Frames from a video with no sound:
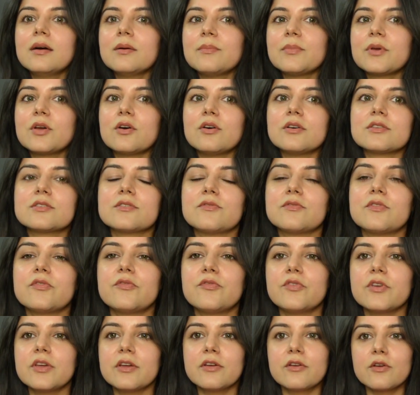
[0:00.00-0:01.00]
because of the
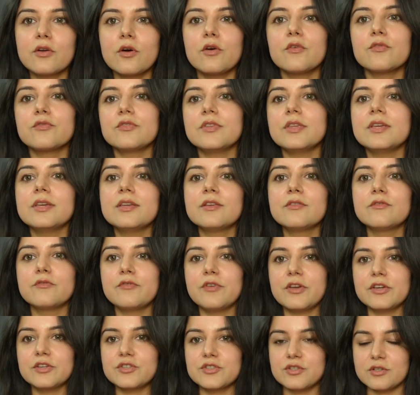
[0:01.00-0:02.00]
fear of the
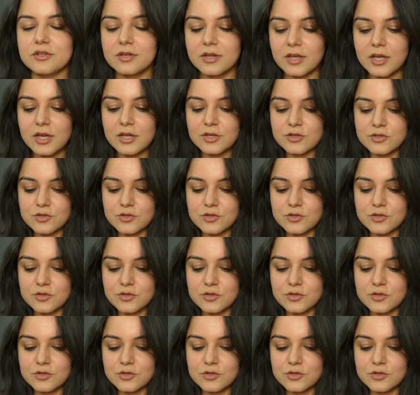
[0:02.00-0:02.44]
infection.